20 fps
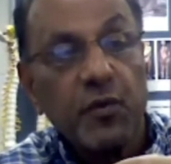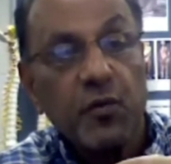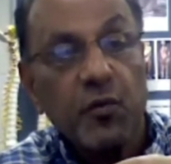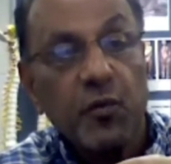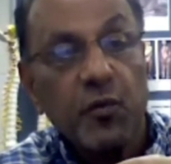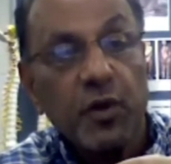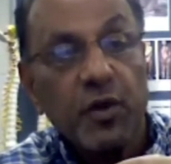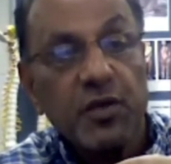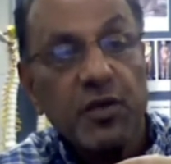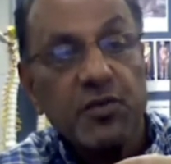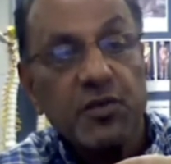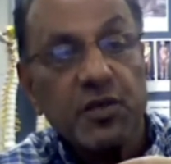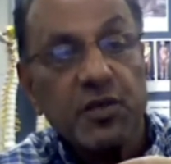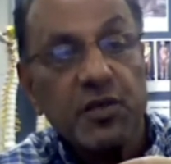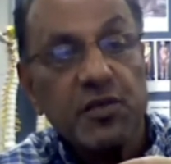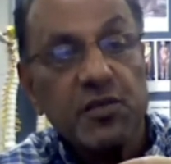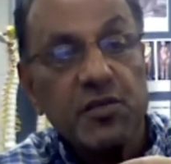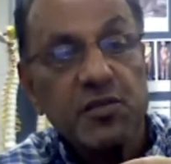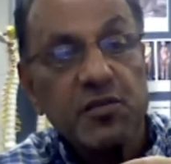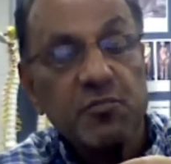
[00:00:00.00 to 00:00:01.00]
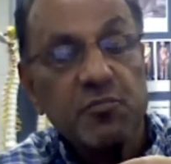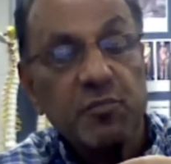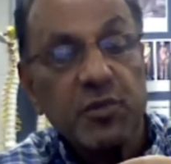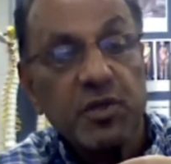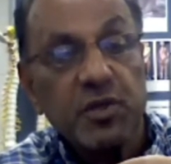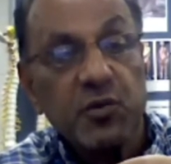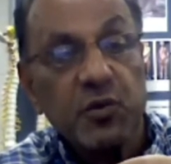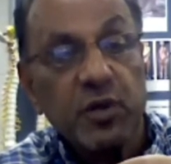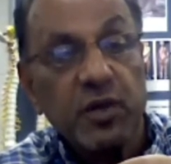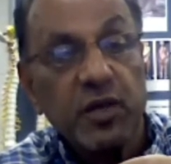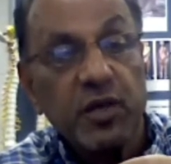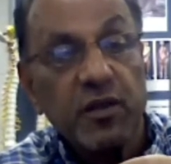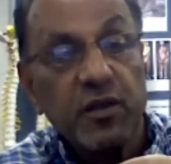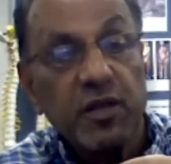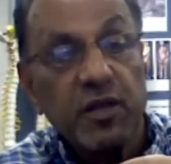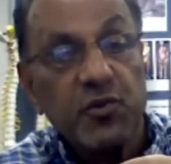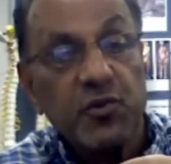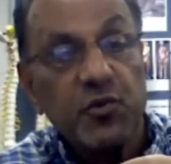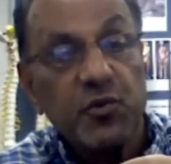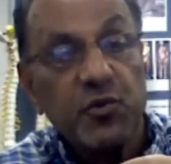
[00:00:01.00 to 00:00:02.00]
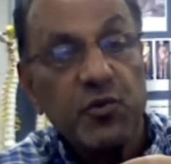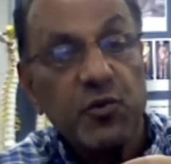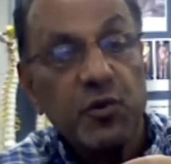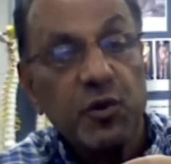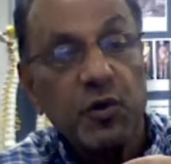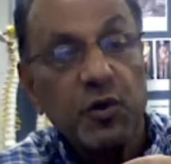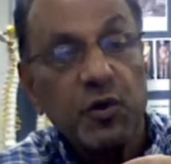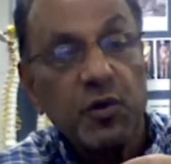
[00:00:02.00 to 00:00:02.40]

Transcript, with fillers: which is between the two